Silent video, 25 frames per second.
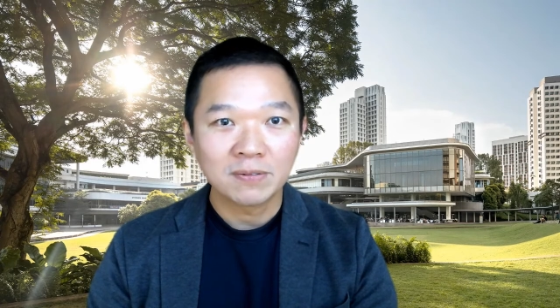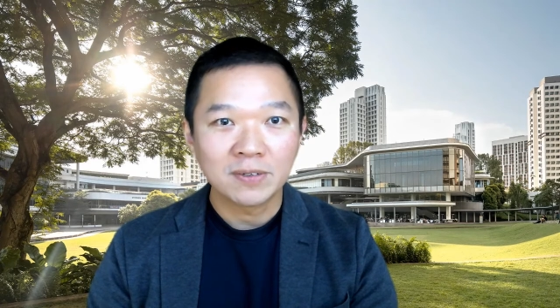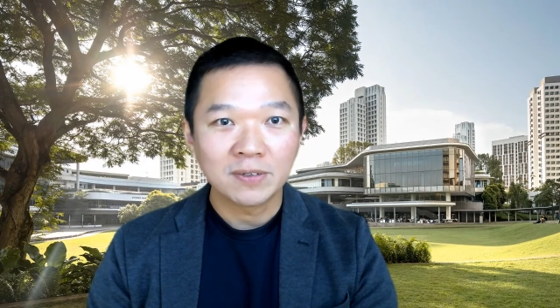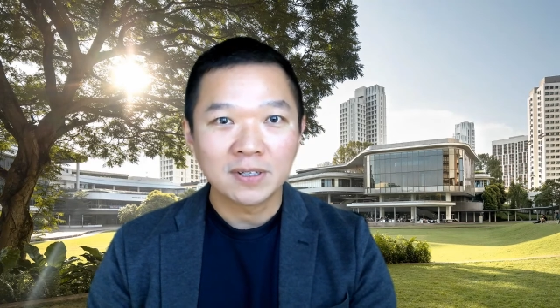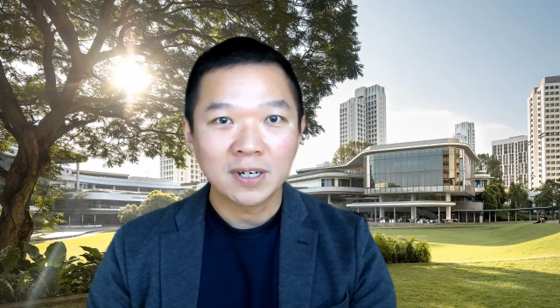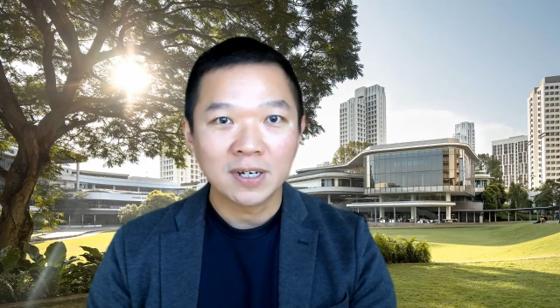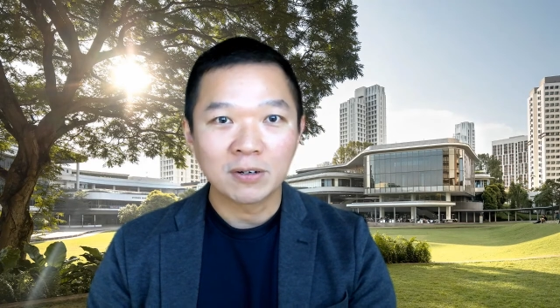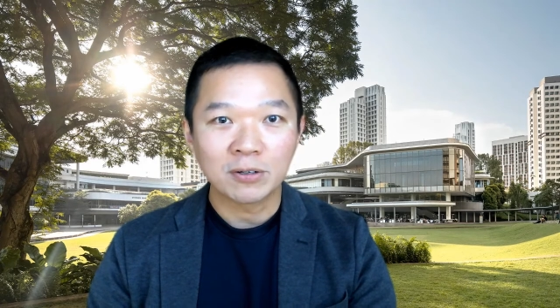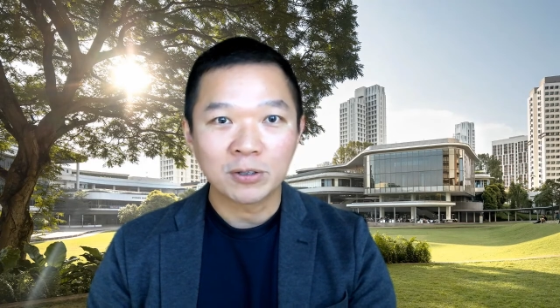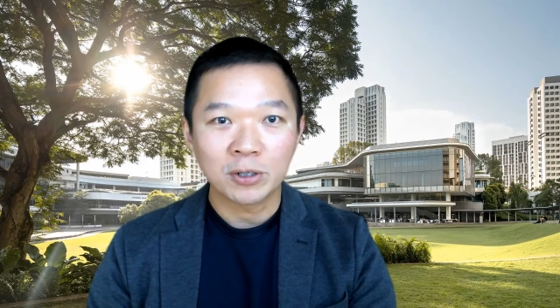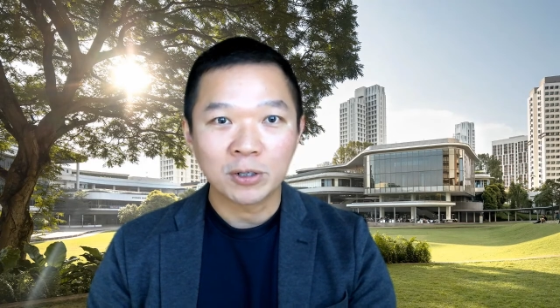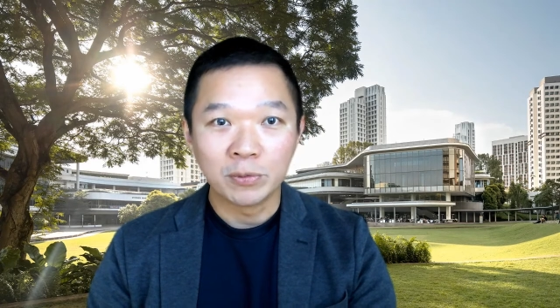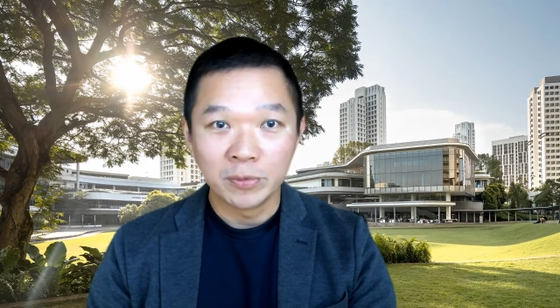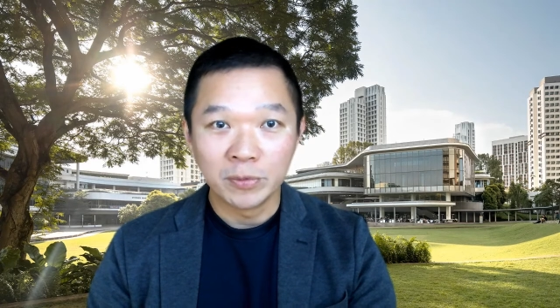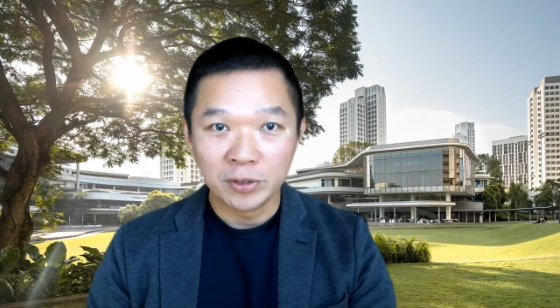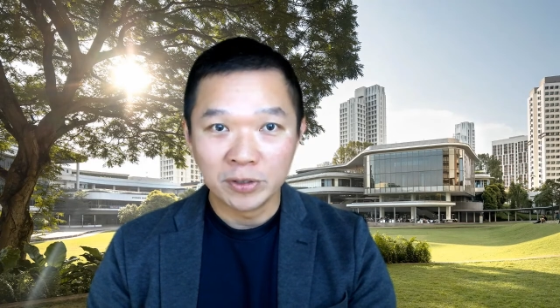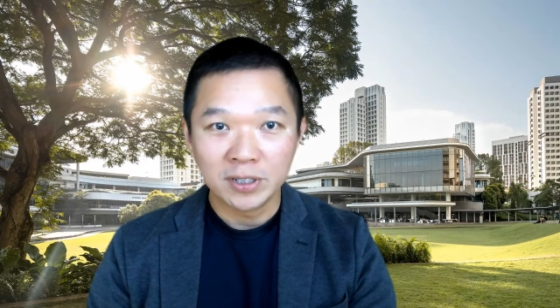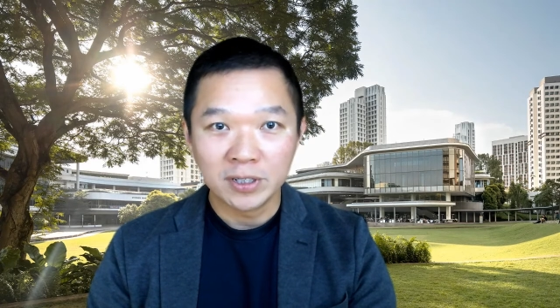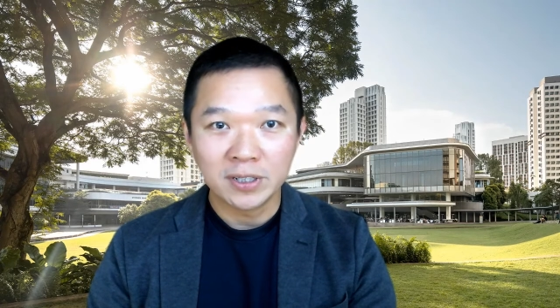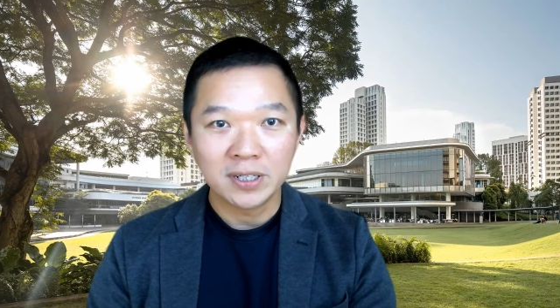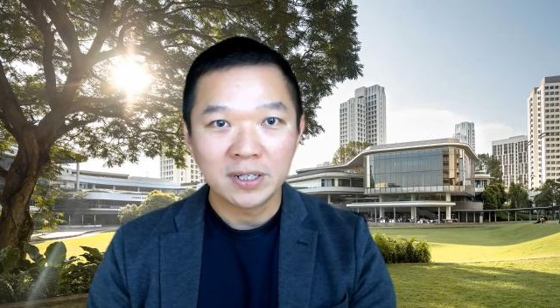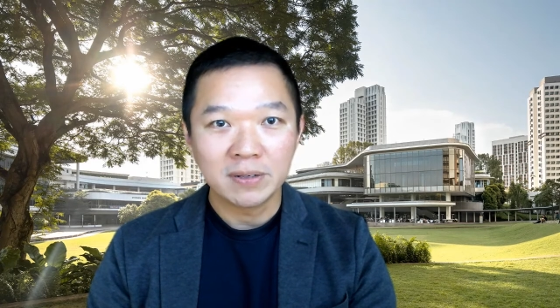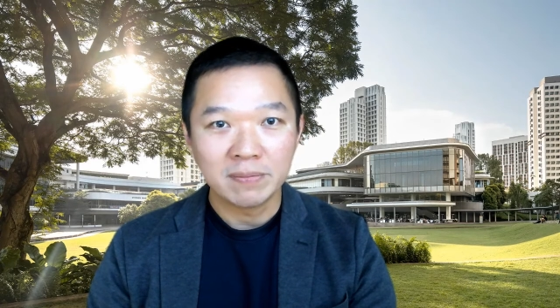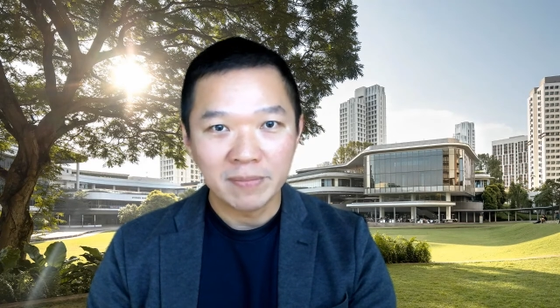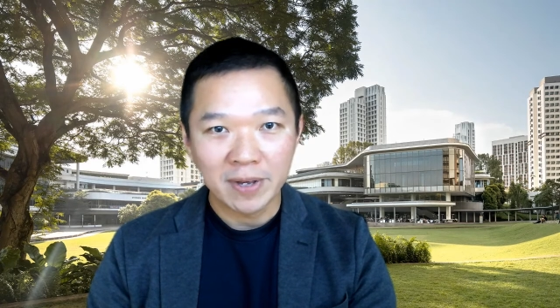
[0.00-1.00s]
with our
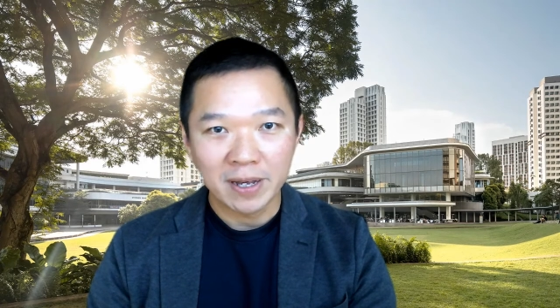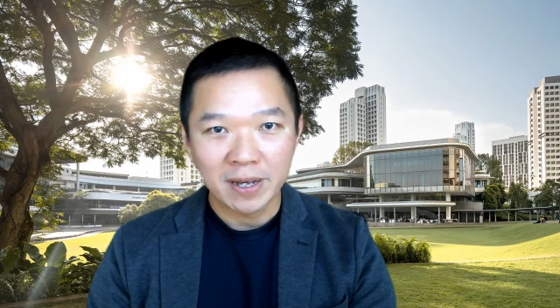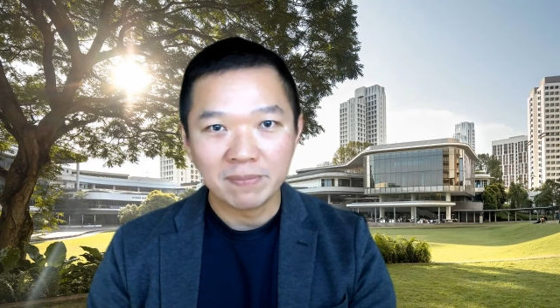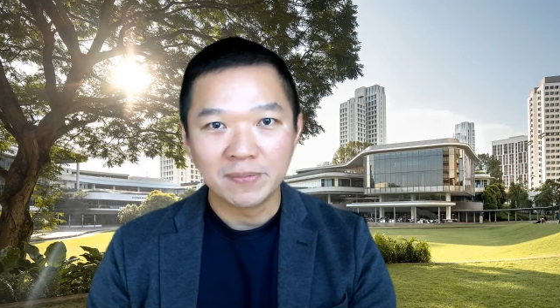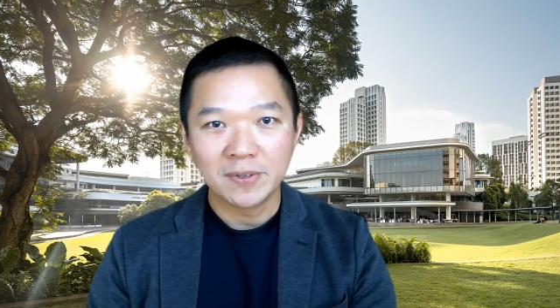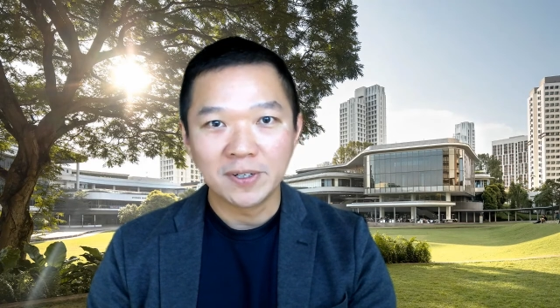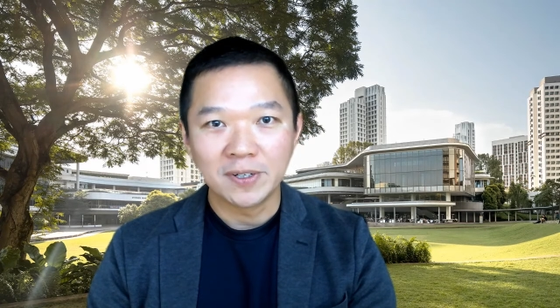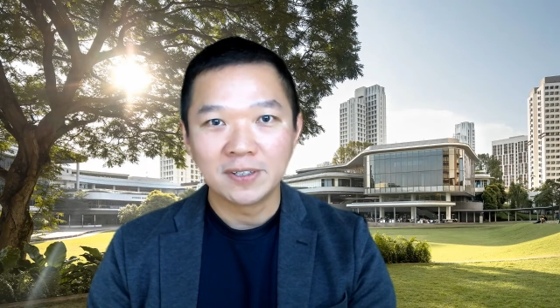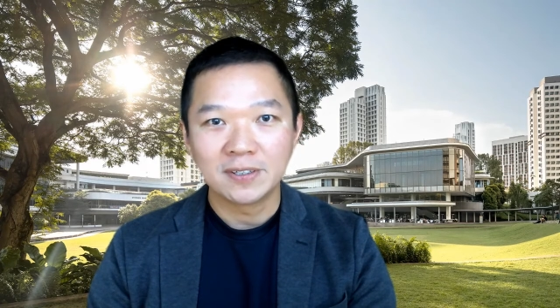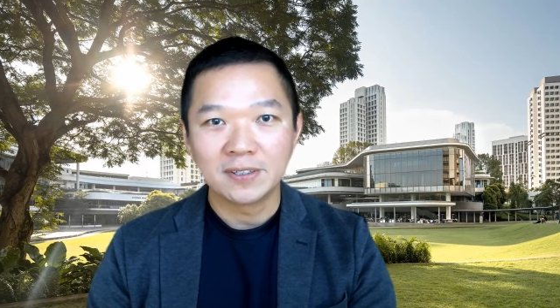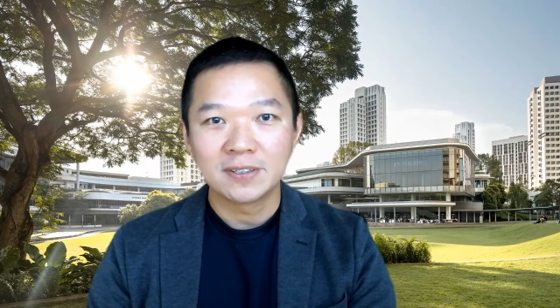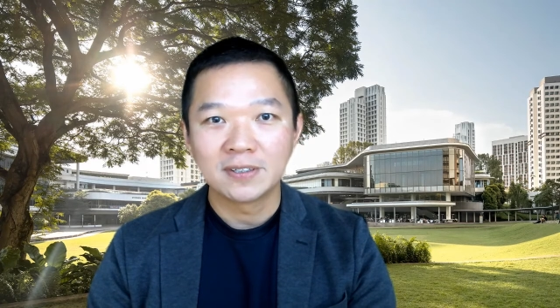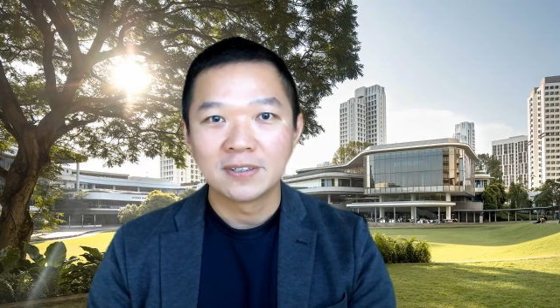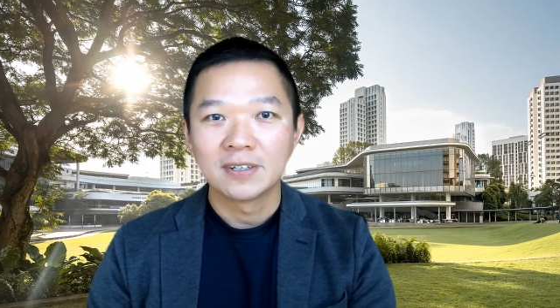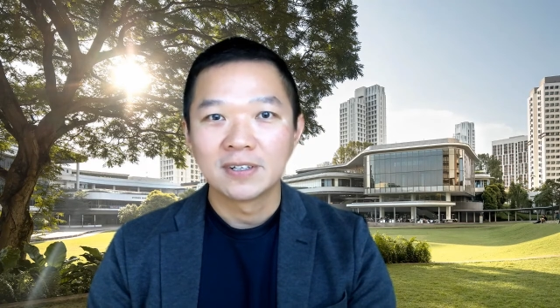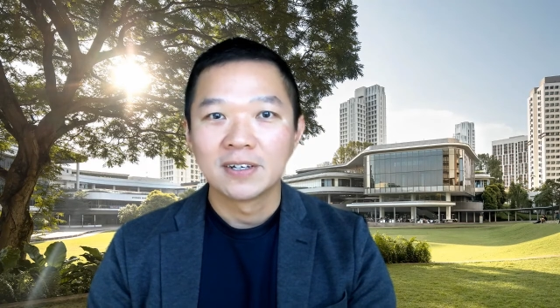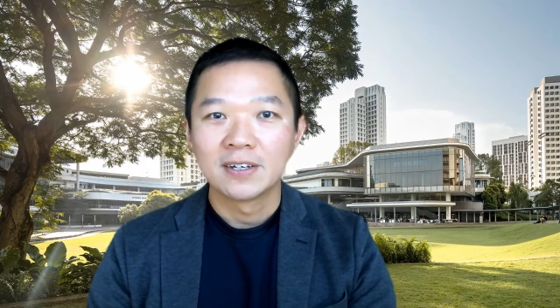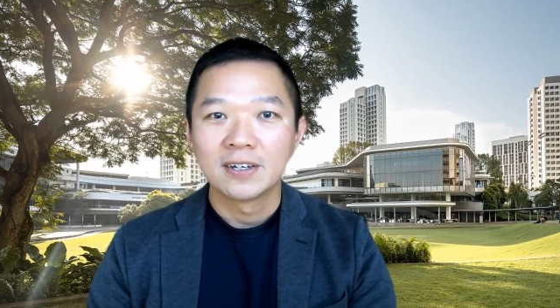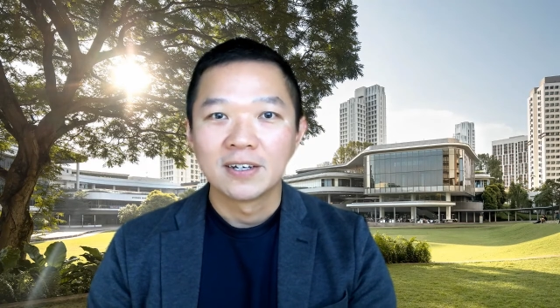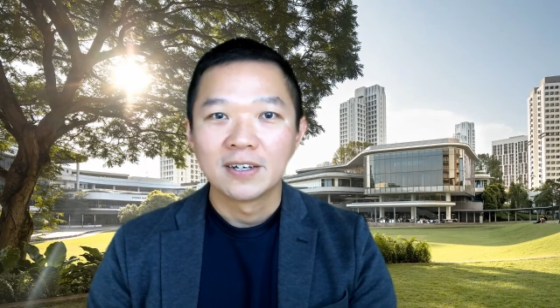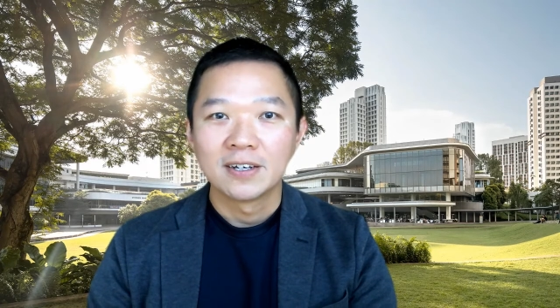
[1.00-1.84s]
community members.